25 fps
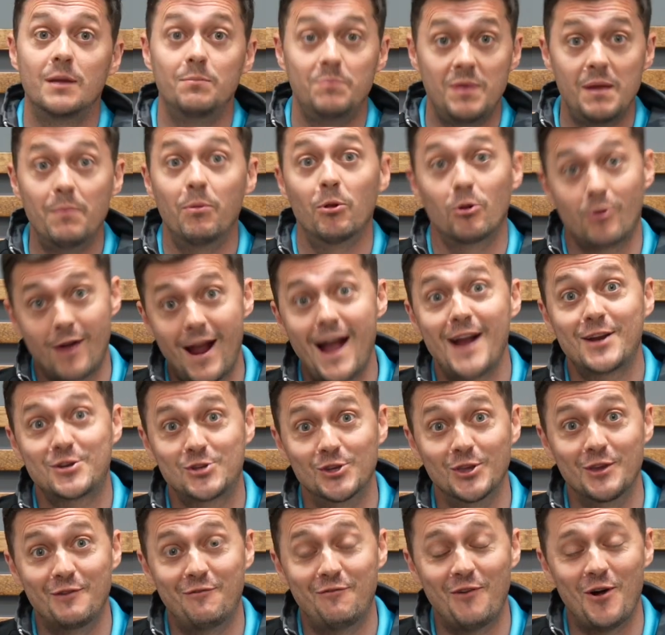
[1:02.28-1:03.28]
and people are
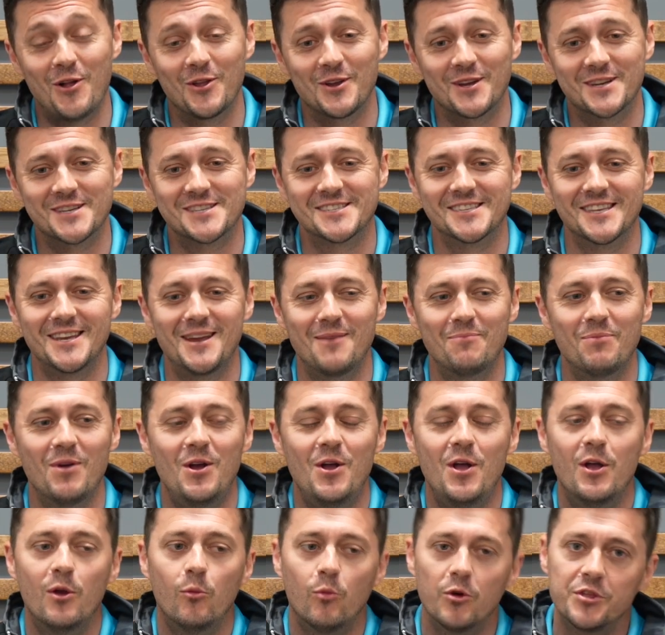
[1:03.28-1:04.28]
actually falling asleep,
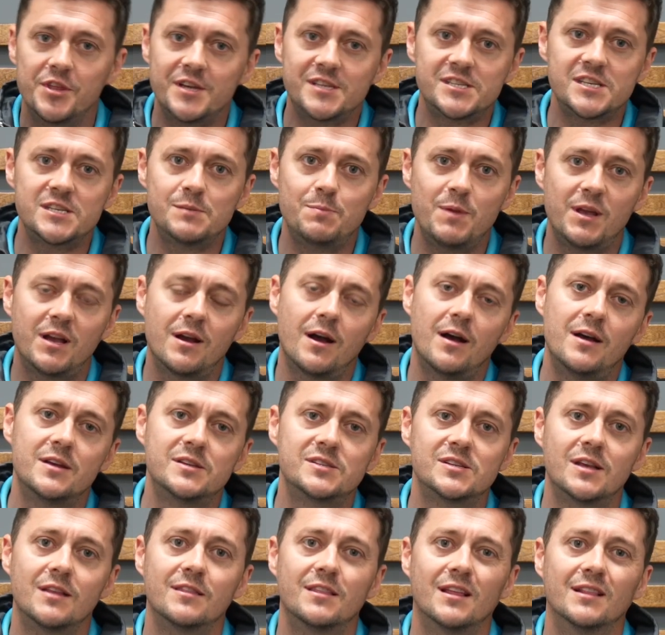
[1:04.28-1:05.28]
well, this is
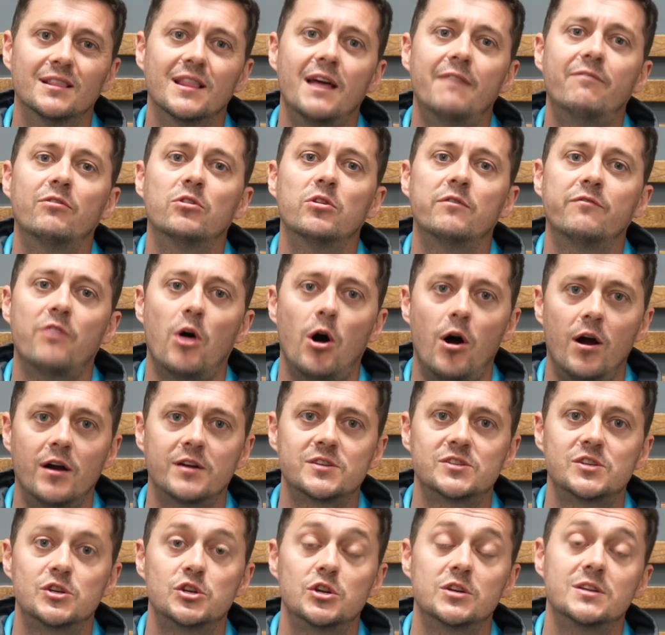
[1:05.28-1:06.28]
because the level of
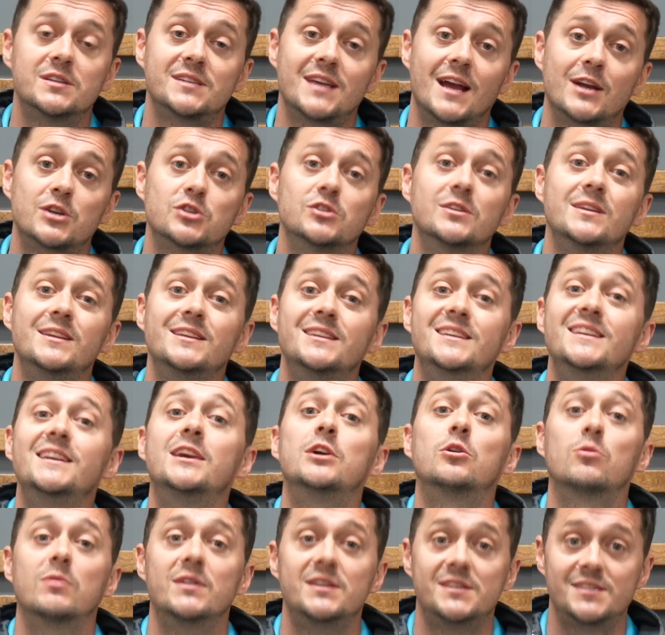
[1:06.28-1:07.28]
oxygen is actually
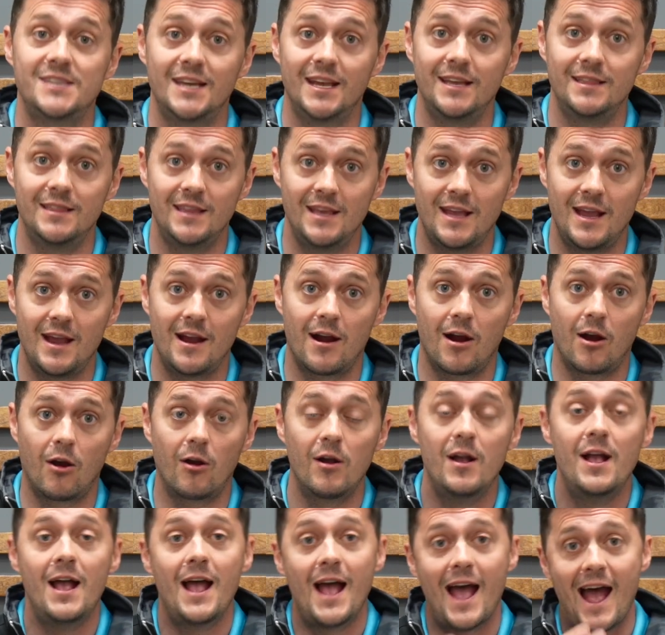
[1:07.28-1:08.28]
decreasing in the air.
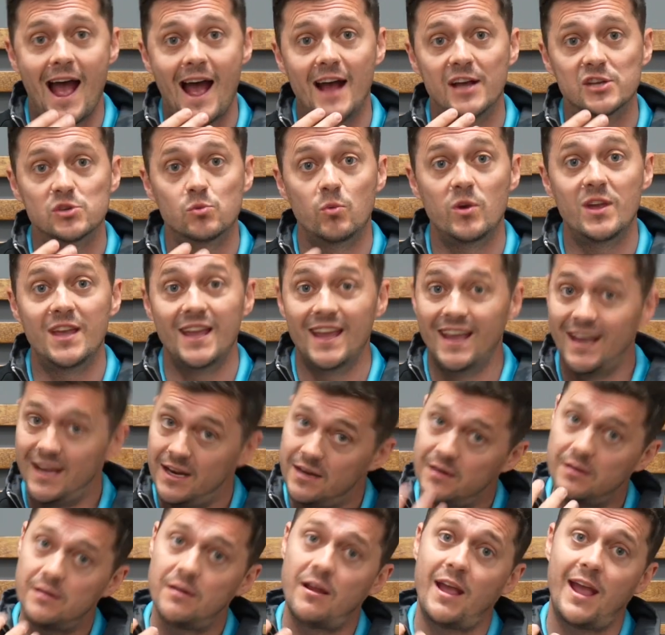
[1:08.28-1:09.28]
As we
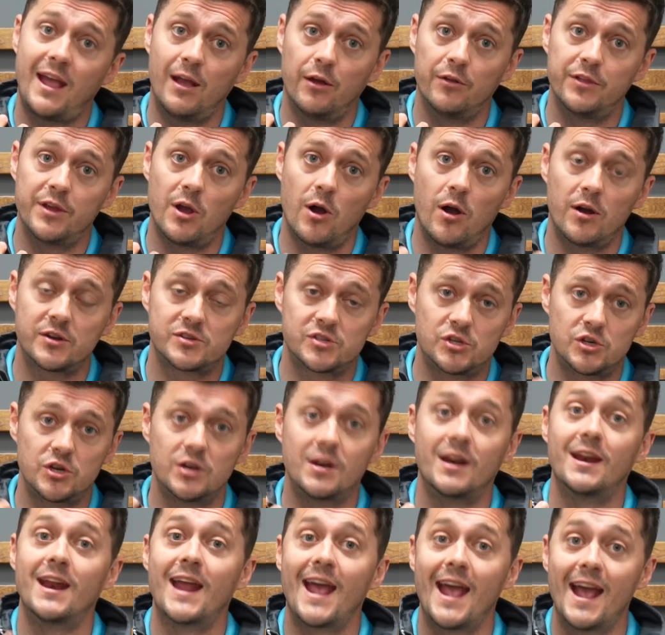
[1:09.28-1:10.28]
inhale the
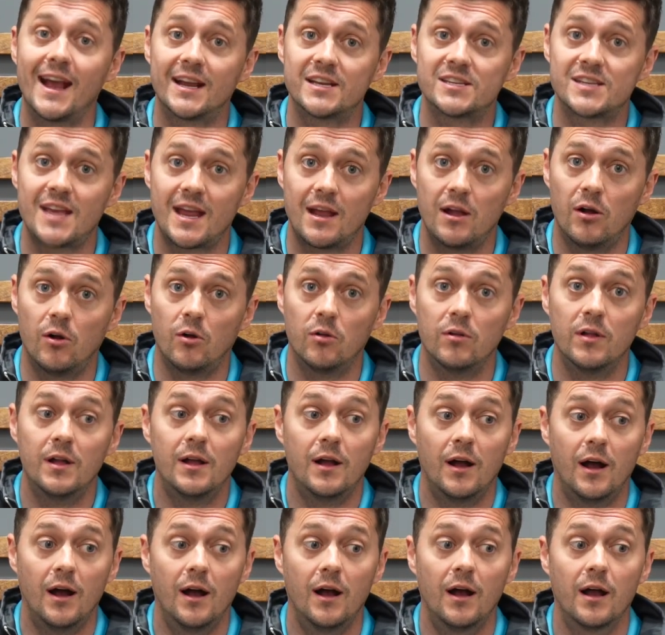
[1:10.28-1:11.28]
oxygen and exhale
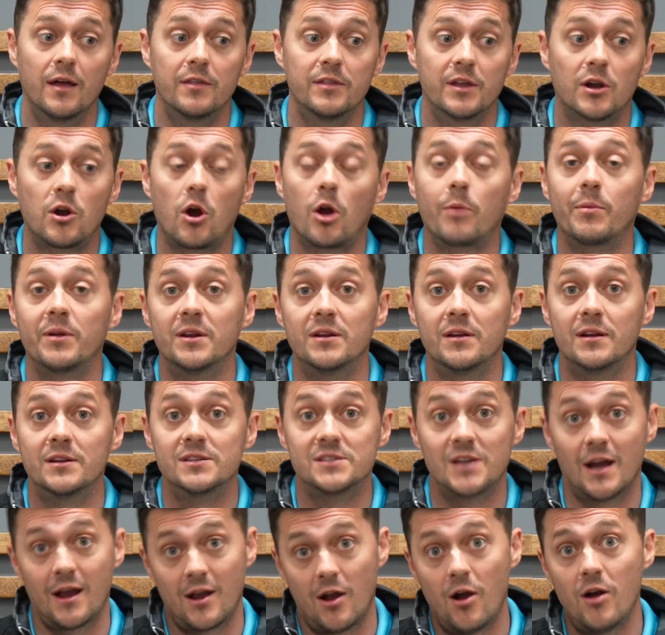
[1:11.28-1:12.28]
the carbon
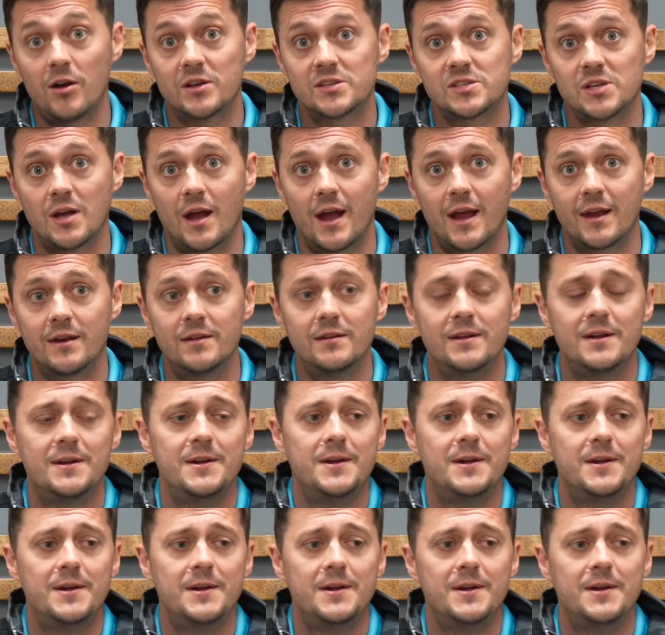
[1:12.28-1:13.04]
dioxide,